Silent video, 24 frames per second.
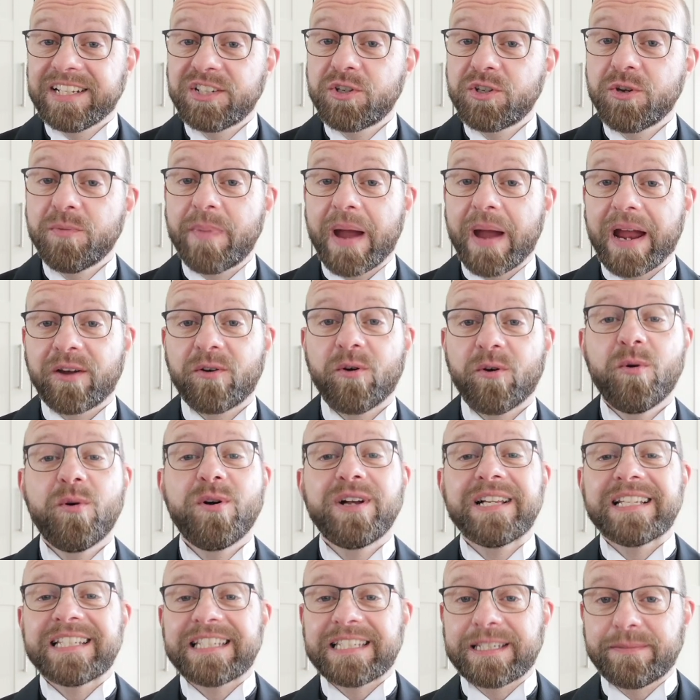a
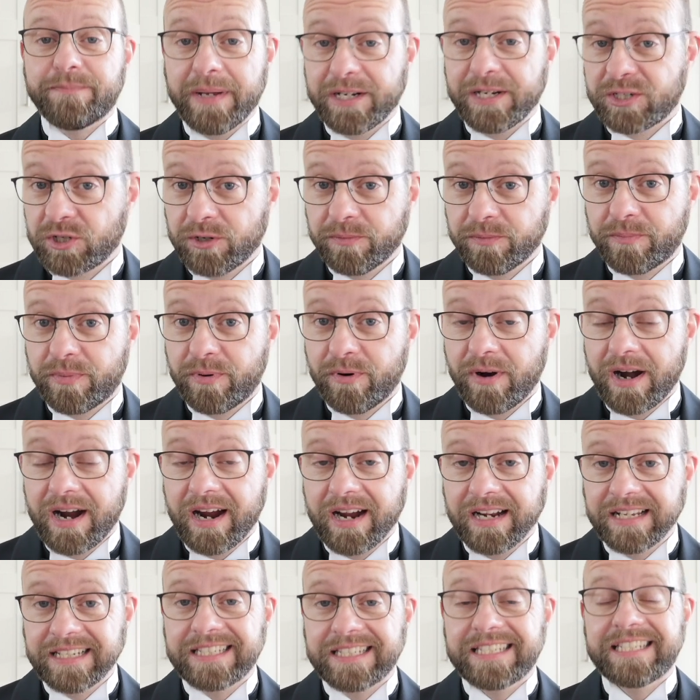tobacco special
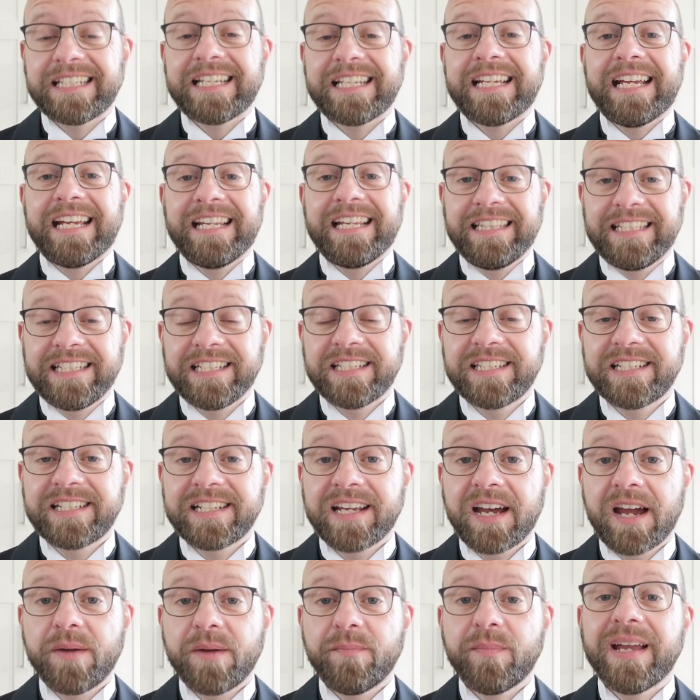prize. And this
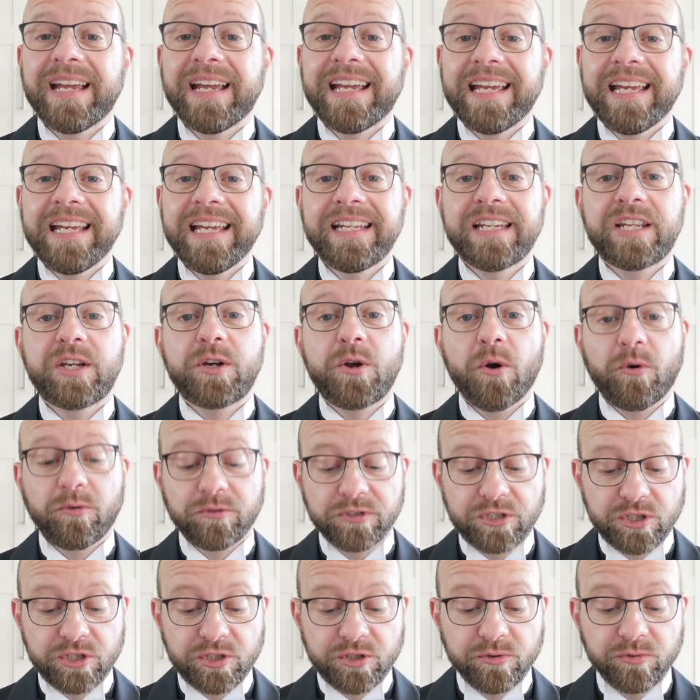time it
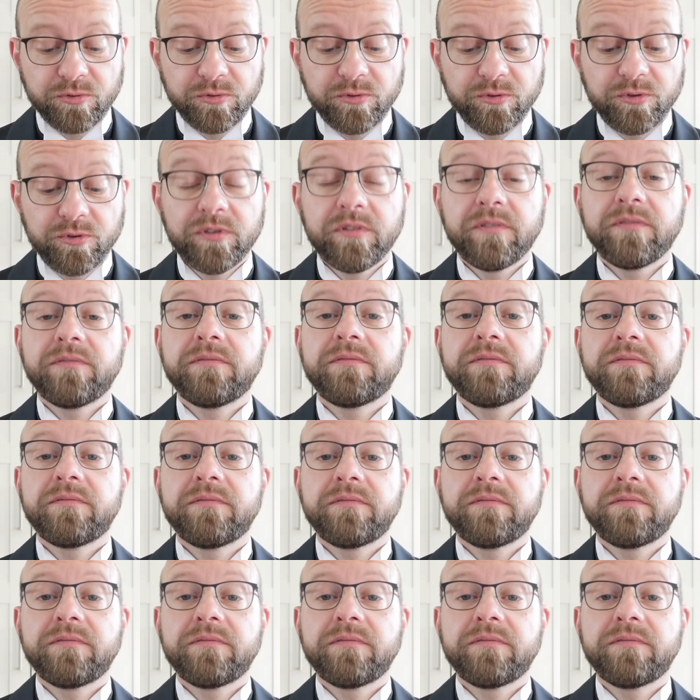goes to